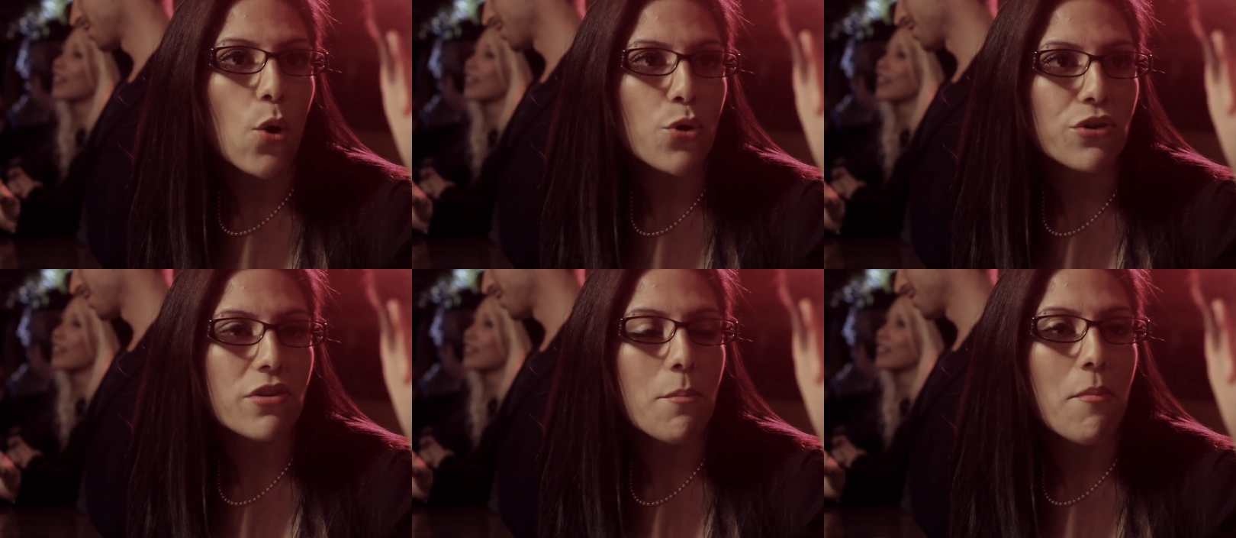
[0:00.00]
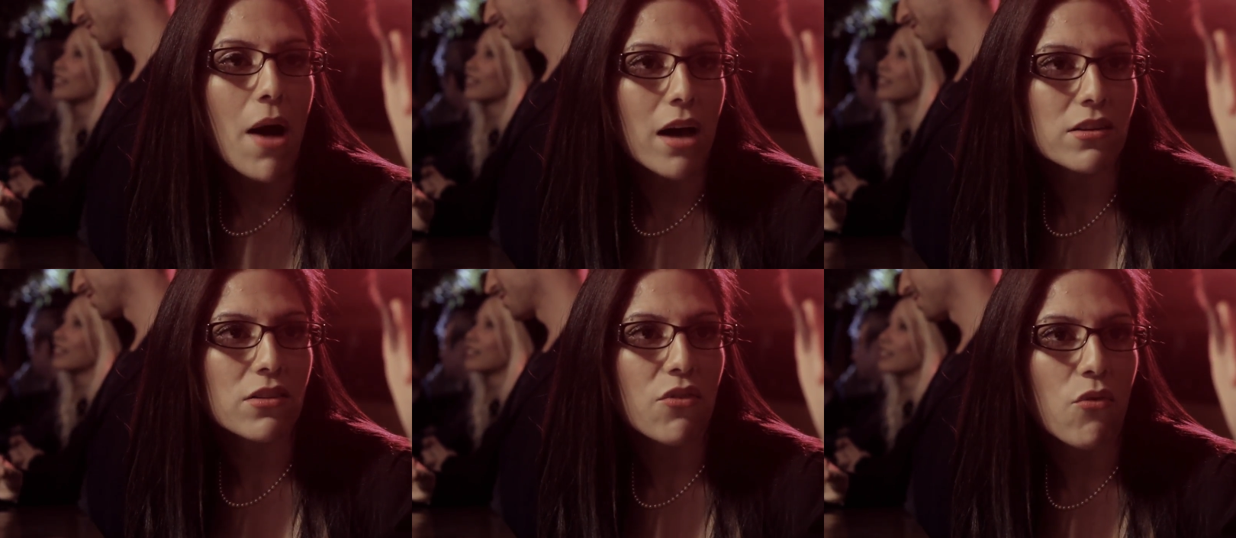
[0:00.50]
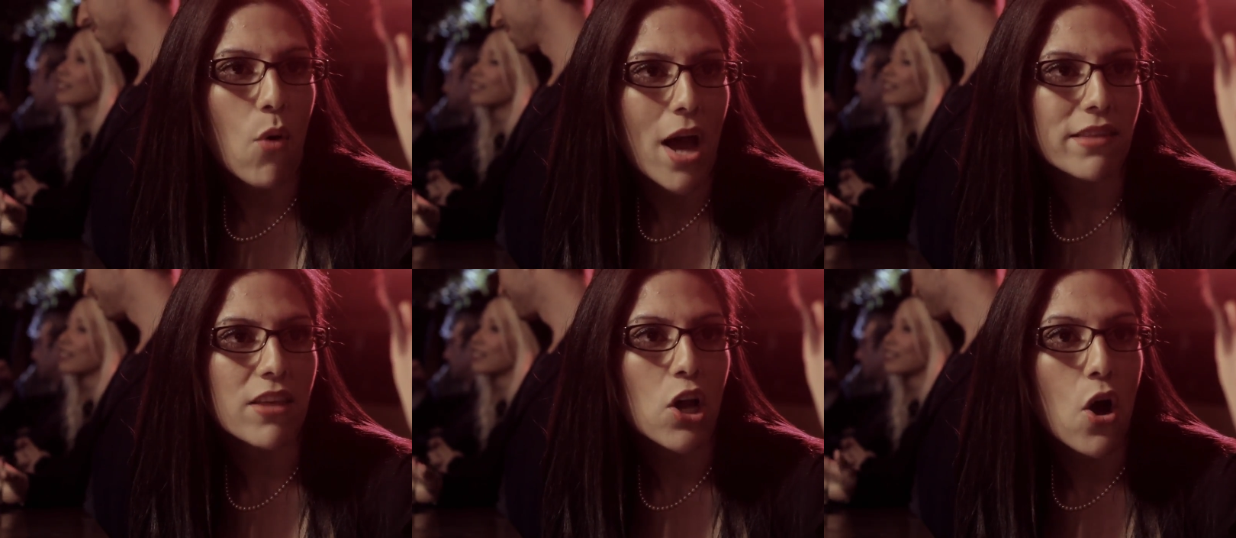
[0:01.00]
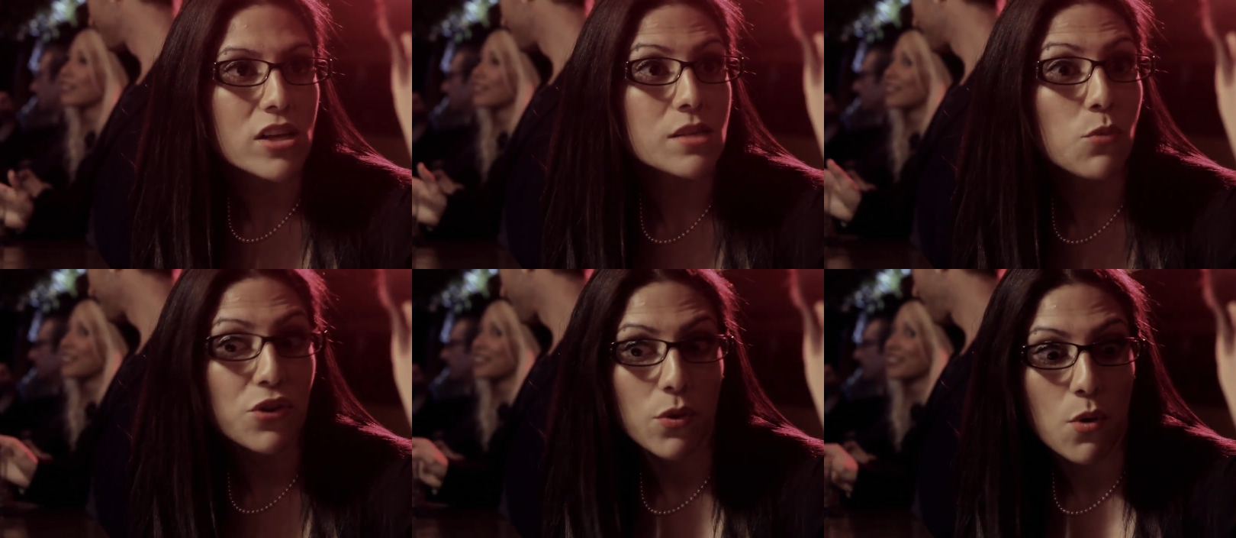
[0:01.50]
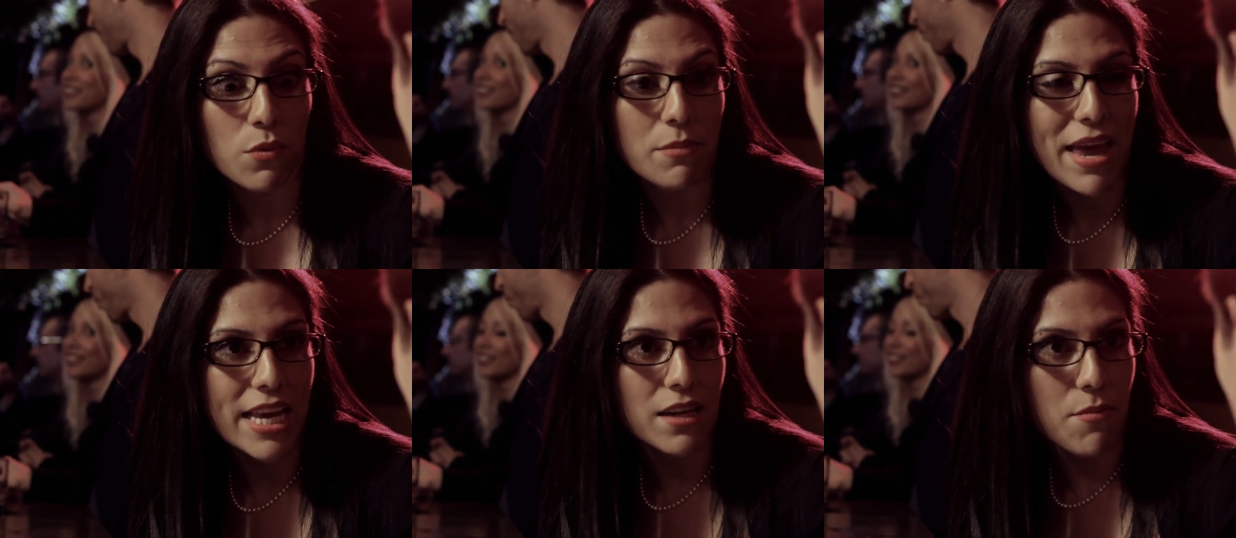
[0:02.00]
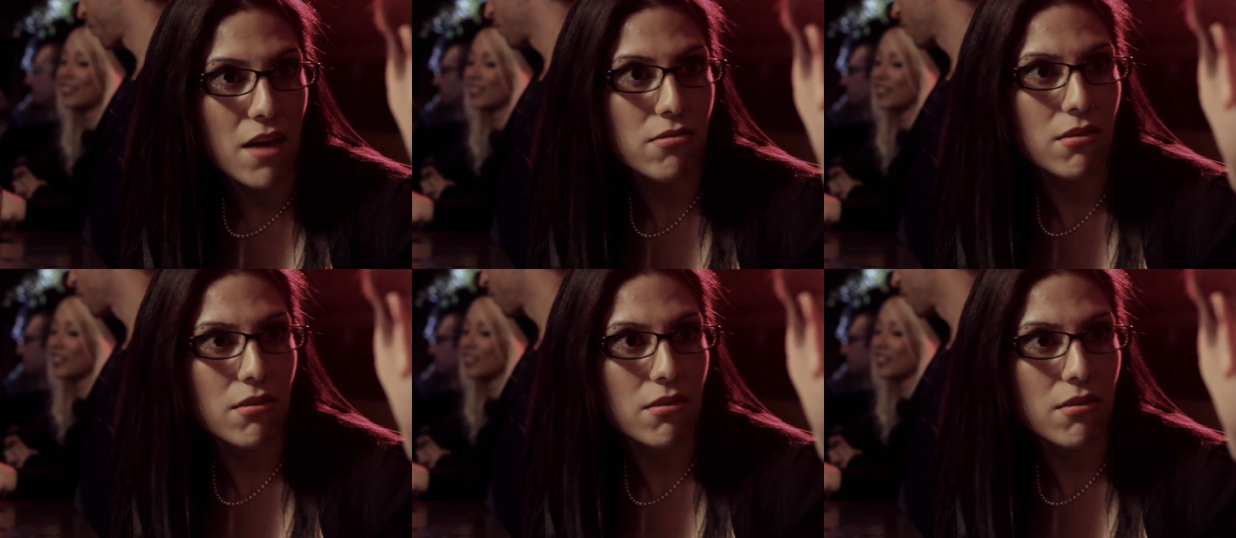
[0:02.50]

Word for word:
Speaker 1: ordered a bottle of wine that costs more than what we make in a month?